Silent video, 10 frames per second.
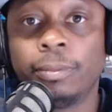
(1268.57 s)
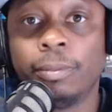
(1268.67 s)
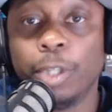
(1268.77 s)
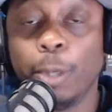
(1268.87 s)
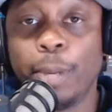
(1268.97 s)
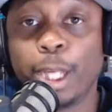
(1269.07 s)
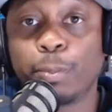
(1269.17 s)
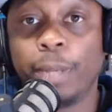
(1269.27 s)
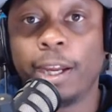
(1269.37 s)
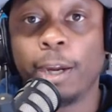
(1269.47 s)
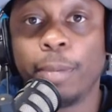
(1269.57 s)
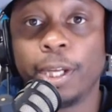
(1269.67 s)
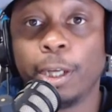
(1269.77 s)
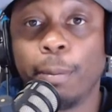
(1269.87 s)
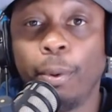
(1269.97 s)
Your best player
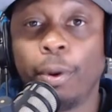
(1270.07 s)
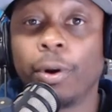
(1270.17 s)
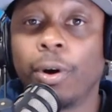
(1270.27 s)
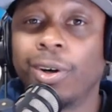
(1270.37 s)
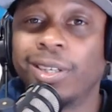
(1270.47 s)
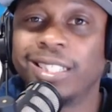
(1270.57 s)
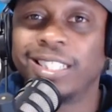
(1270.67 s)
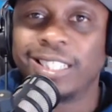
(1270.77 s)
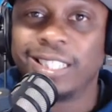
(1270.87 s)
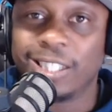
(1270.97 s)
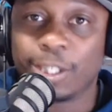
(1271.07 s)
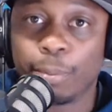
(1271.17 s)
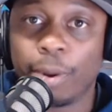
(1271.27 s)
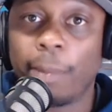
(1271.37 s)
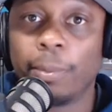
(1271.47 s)
being your point guard is the
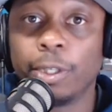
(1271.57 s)
problem.